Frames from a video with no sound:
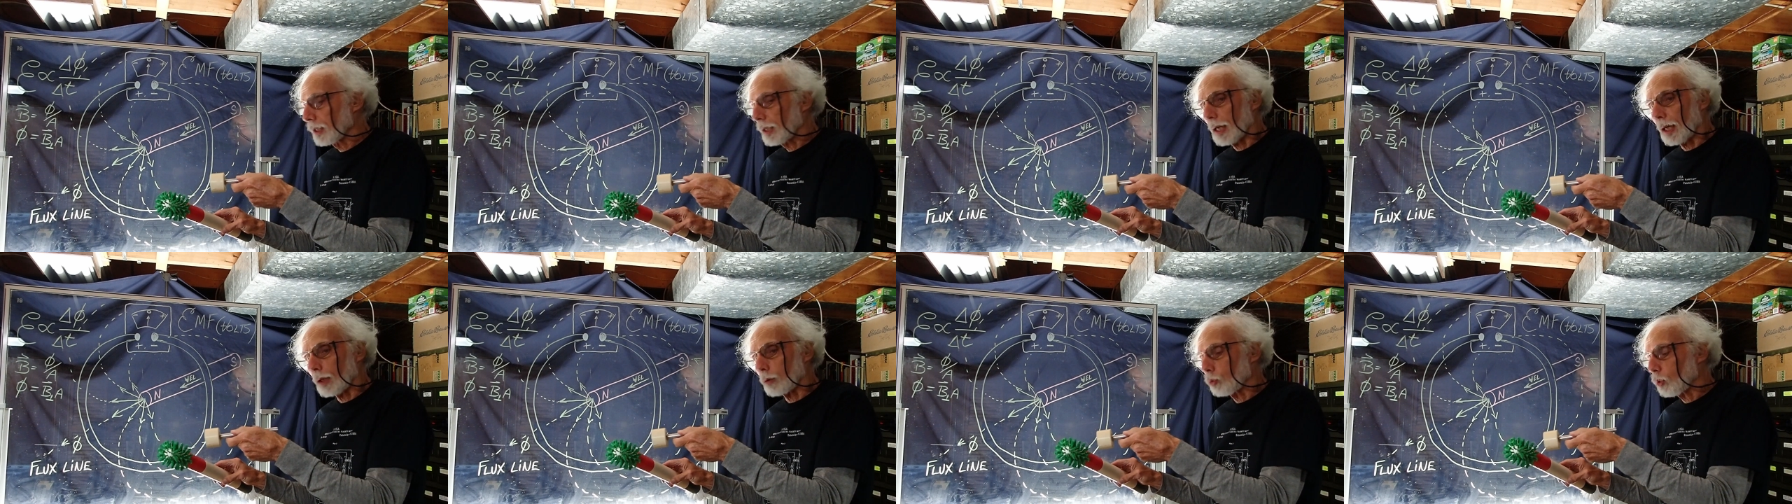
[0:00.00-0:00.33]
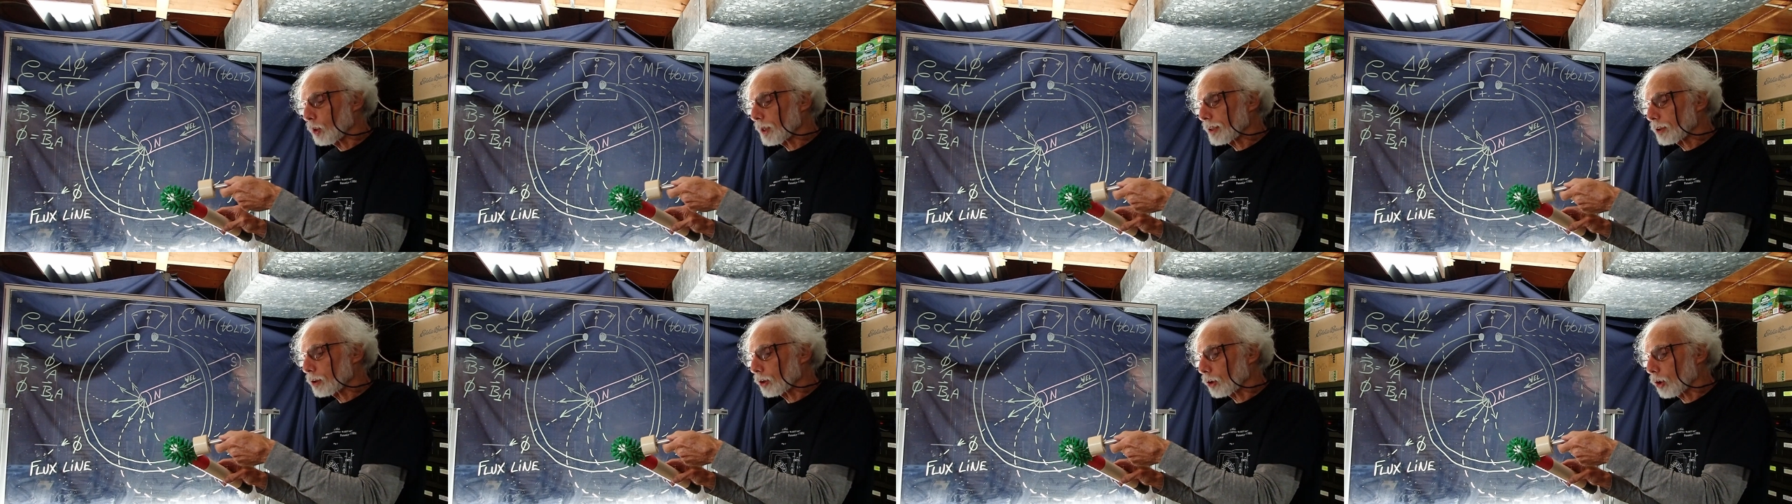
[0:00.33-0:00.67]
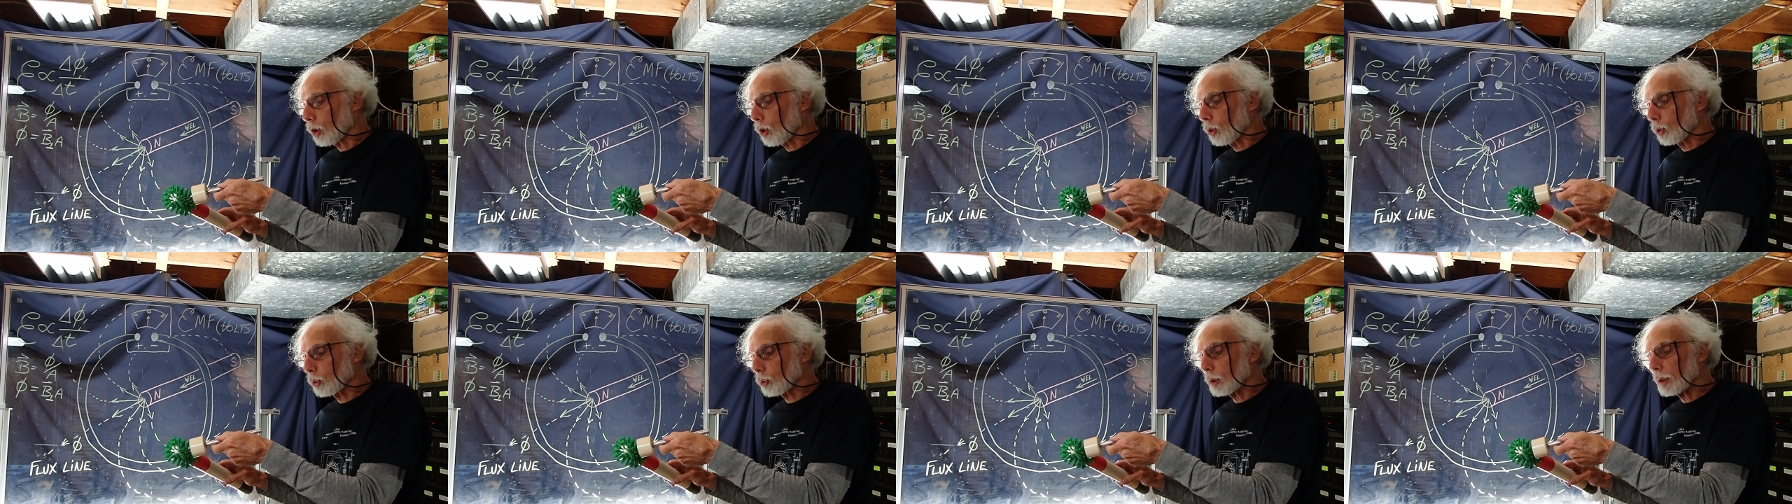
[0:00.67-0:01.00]
and we could
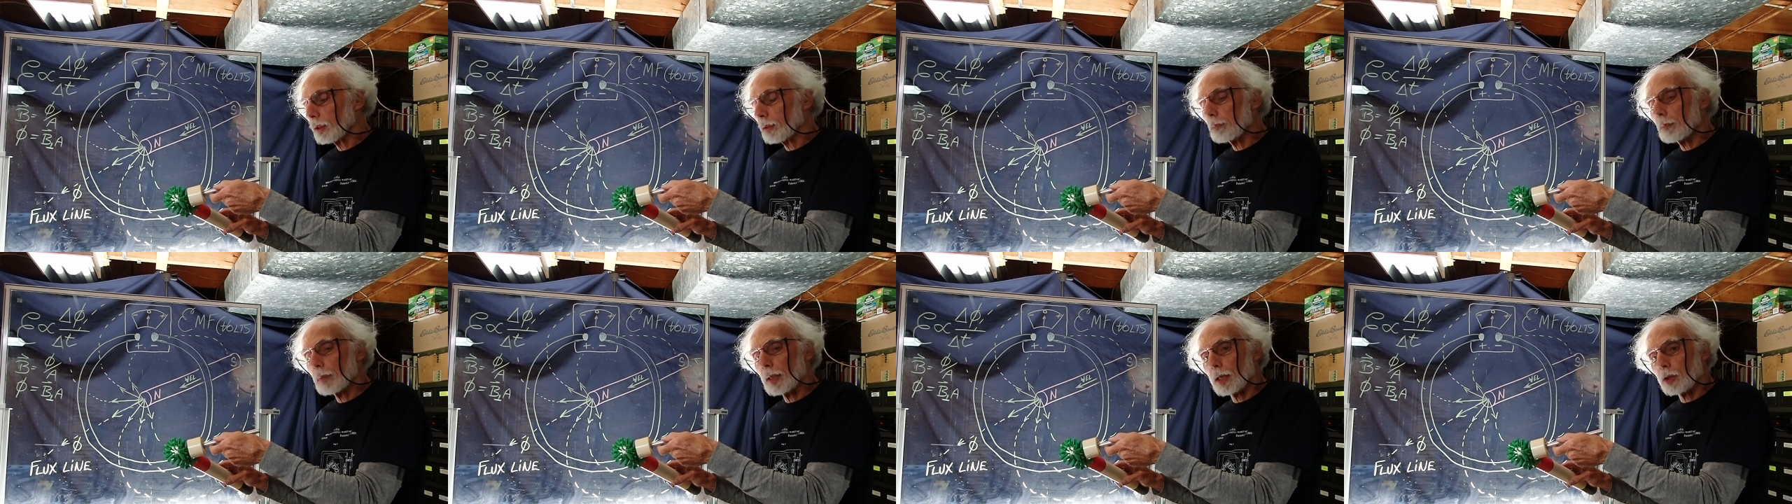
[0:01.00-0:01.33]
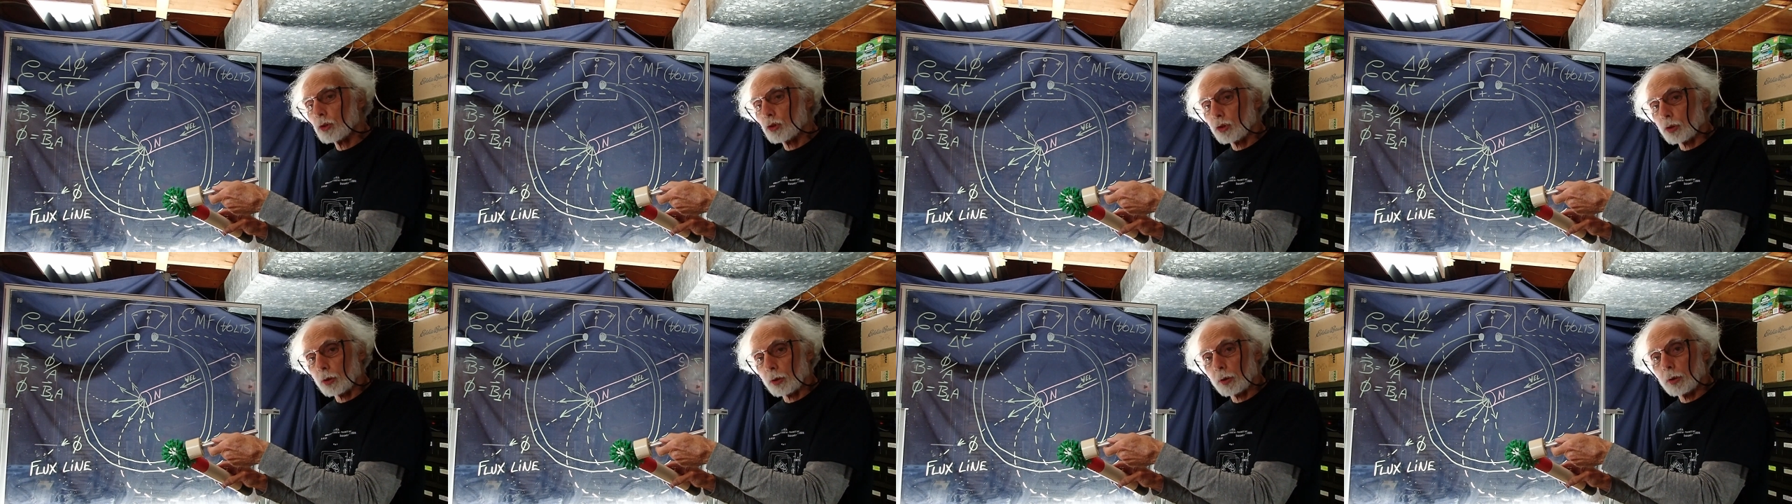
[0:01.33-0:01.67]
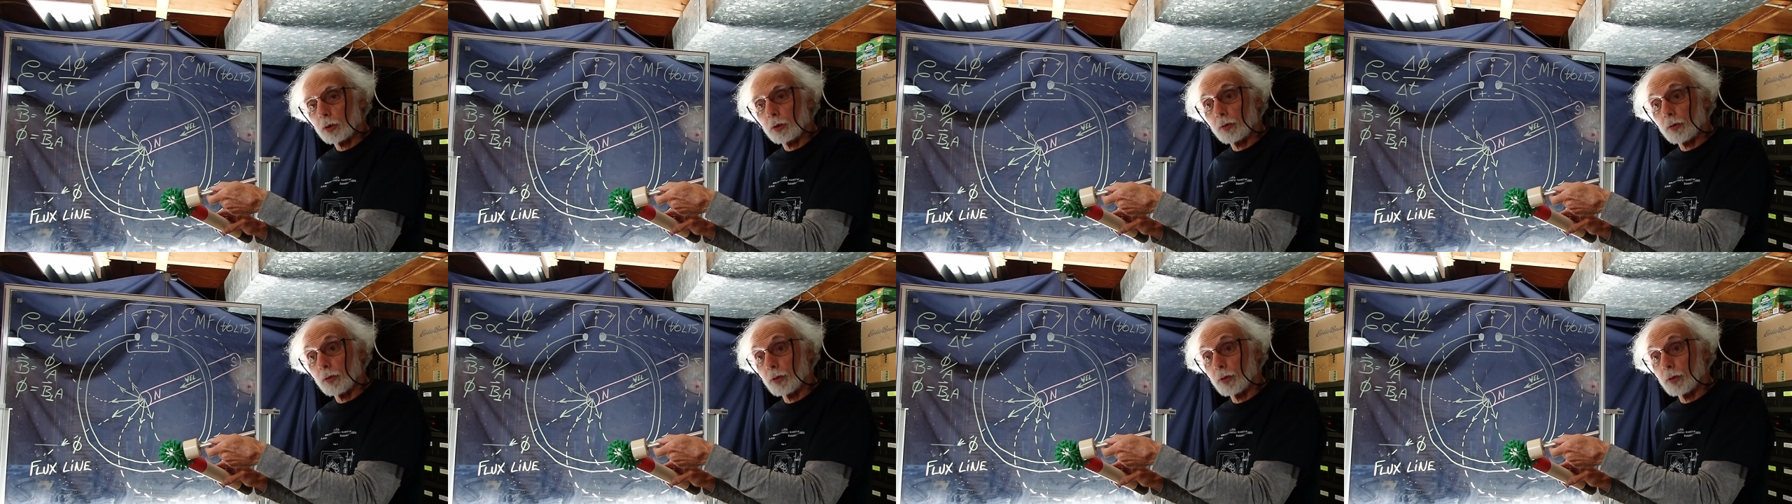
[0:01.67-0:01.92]
only measure